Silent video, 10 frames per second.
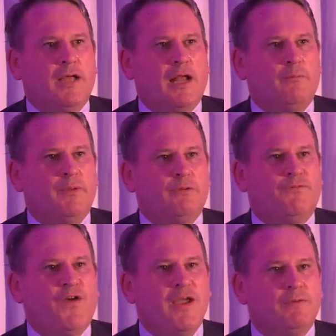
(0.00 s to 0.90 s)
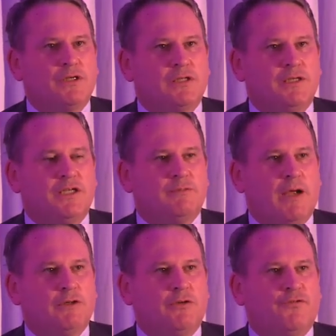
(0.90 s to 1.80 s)
Allenby famously
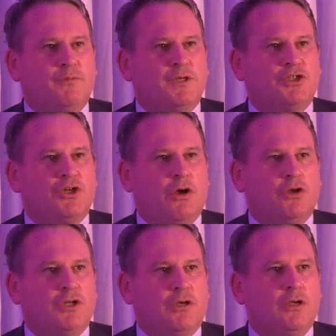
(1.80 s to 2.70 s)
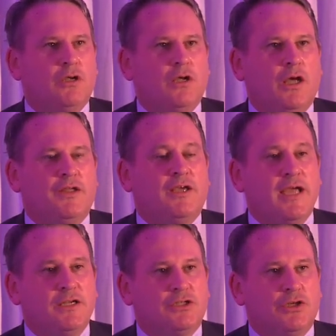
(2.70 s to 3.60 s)
dismounted from his charger at the
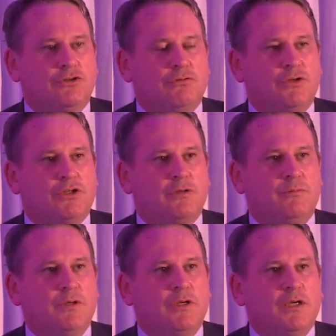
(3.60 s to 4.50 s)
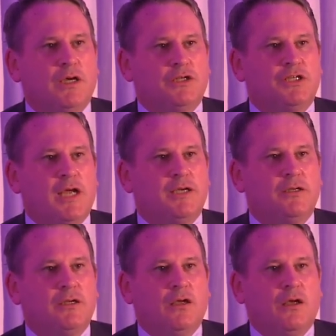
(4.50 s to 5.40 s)
gates to Jerusalem and said,
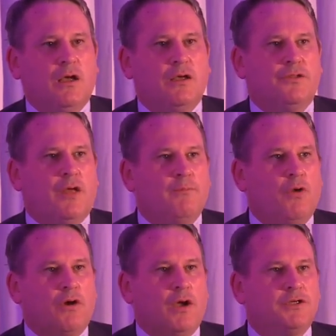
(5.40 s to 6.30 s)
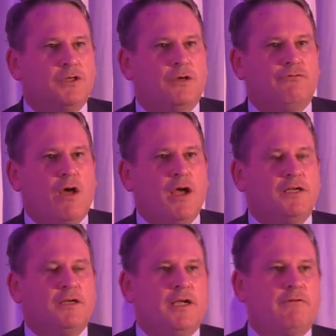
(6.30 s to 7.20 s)
I'm not going to ride
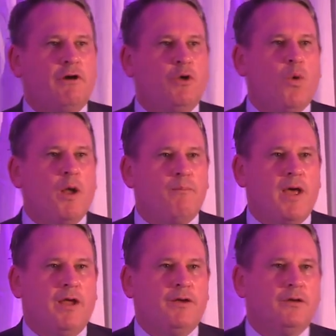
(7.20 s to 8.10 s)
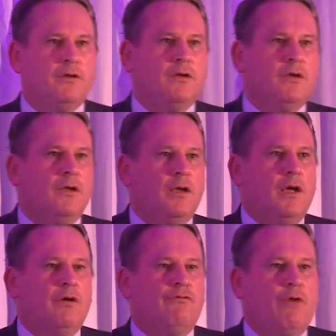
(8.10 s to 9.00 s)
in here, only one man
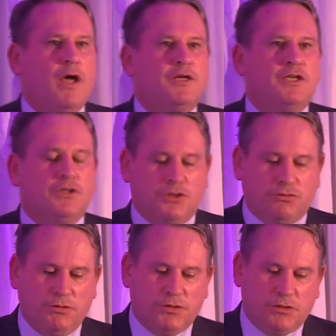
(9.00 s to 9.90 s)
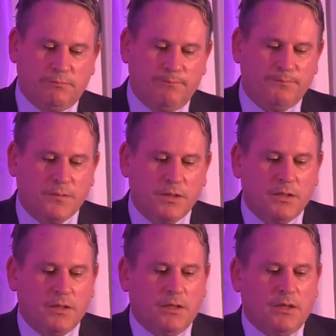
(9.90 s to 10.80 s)
rides into Jerusalem.
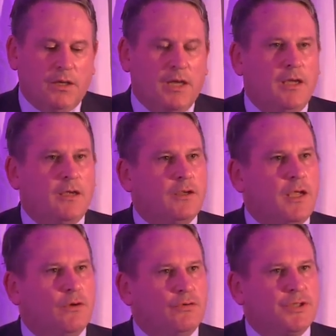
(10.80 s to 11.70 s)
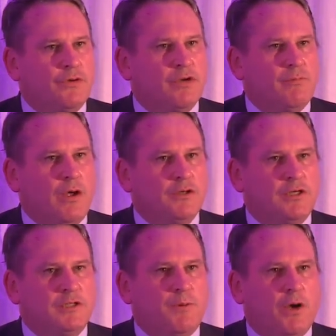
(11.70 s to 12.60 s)
He also commanded,
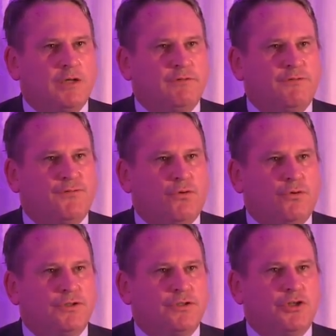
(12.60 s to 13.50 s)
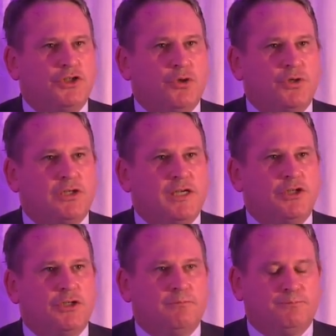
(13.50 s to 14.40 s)
as part of his force, the Jewish Legion,